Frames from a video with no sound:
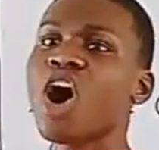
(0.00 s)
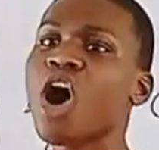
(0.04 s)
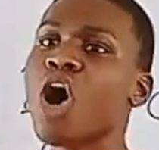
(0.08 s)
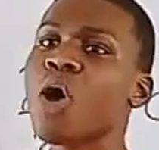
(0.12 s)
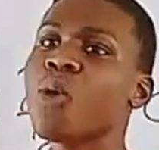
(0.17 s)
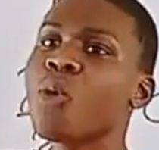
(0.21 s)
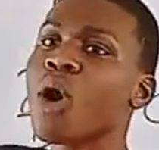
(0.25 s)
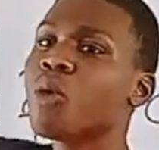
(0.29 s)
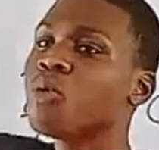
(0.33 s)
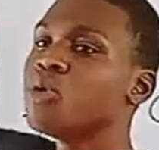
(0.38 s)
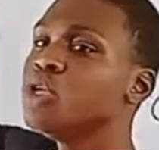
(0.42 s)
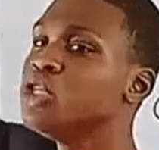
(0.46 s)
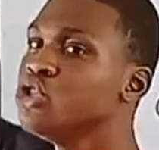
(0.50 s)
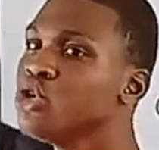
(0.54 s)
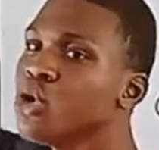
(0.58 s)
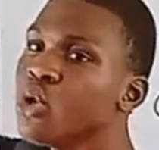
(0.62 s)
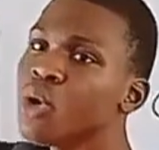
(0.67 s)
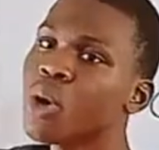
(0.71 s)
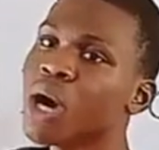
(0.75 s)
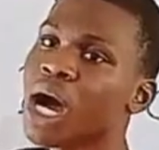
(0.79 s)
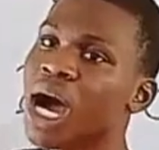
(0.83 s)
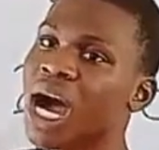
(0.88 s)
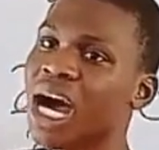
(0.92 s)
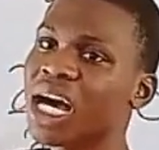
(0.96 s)
all what we
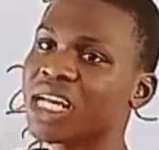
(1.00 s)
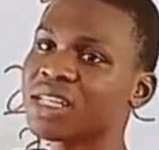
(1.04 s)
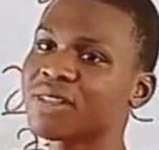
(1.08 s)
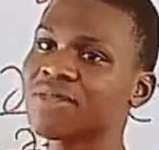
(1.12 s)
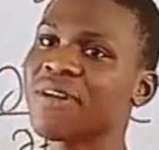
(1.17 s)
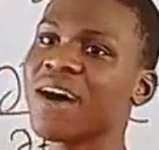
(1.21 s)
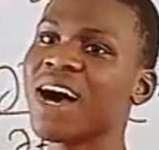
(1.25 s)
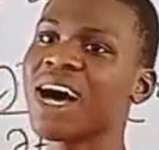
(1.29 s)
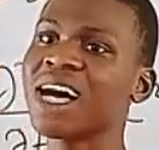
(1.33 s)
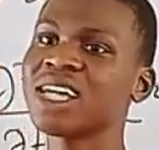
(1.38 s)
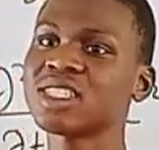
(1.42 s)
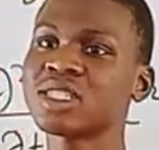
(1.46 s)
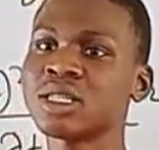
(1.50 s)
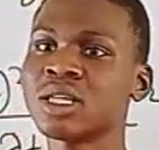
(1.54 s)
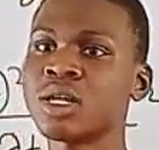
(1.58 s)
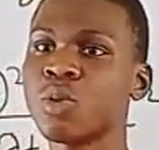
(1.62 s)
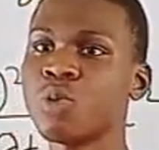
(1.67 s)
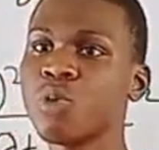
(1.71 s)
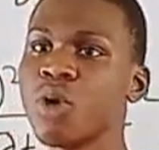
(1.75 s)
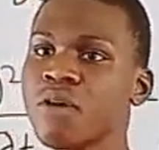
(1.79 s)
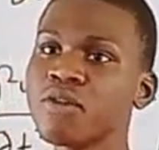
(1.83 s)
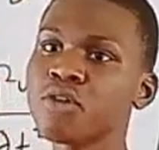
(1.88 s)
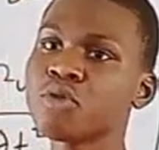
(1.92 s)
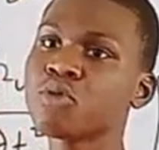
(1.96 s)
know as far as
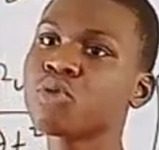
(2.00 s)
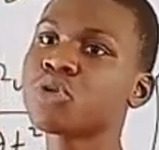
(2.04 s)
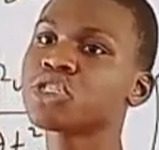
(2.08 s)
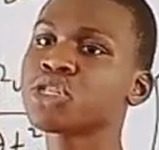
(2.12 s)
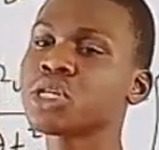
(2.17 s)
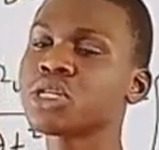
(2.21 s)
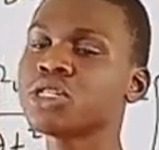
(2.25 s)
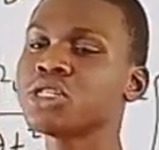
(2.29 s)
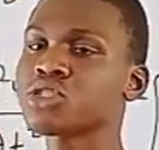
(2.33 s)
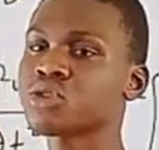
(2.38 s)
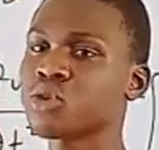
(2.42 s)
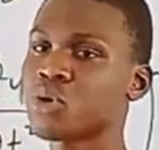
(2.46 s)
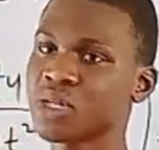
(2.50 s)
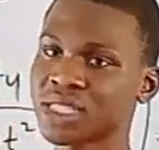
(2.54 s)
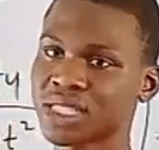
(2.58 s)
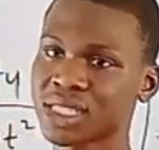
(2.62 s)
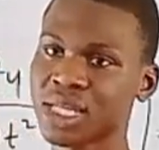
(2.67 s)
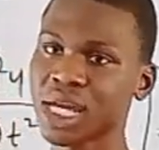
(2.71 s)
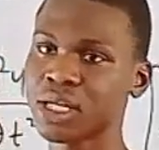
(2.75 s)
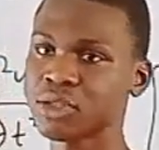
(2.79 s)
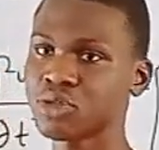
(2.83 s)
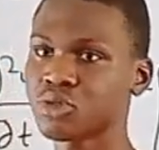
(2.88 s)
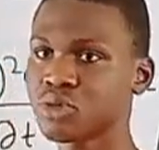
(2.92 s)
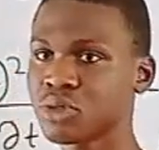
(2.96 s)
wave equation is
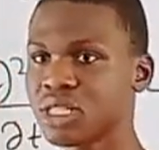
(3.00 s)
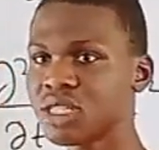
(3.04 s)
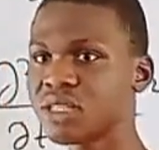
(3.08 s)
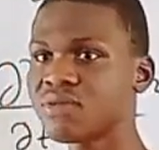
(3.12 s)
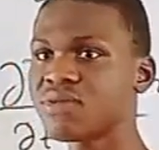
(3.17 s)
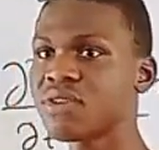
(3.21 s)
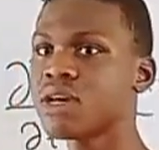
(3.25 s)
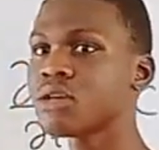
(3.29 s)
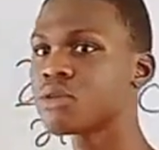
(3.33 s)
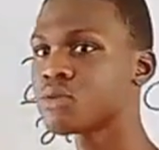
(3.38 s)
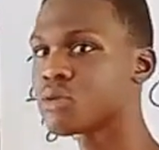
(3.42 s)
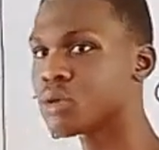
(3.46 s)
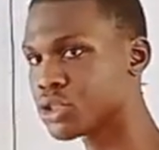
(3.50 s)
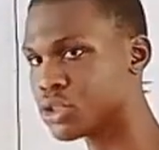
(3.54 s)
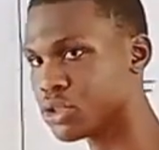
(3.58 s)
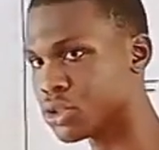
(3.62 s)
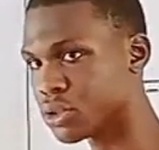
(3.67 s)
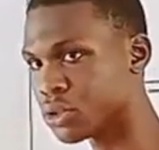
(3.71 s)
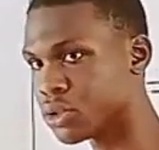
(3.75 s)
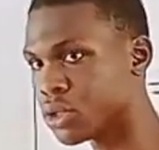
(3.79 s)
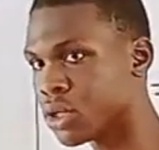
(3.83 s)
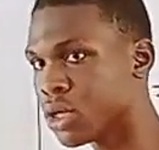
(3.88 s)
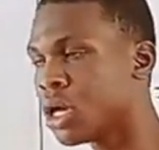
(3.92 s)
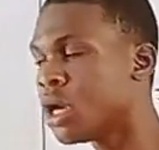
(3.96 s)
concerned to this very
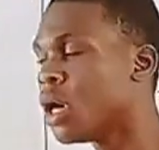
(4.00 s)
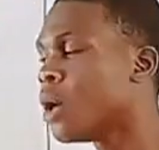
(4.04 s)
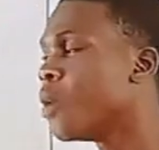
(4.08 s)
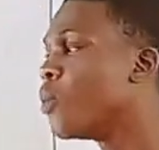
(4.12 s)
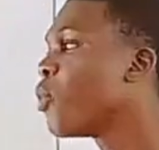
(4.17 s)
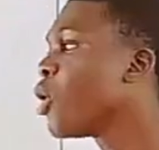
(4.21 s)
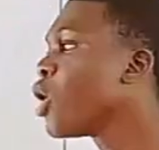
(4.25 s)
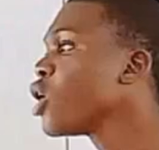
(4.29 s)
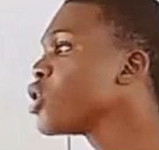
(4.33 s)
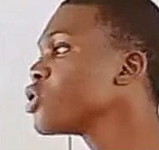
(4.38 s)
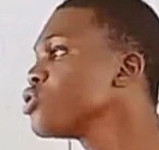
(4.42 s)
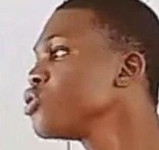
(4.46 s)
question. But